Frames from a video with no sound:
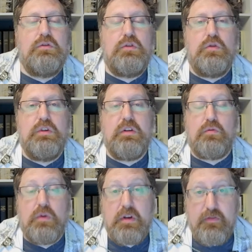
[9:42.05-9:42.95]
to get
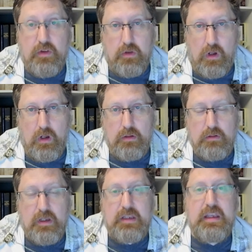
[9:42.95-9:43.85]
rid of the law.
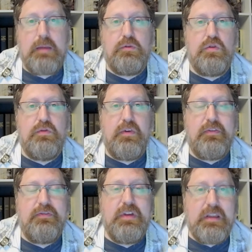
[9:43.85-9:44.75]
It came to
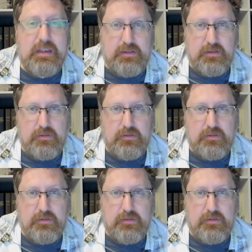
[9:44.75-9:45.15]
fulfill it.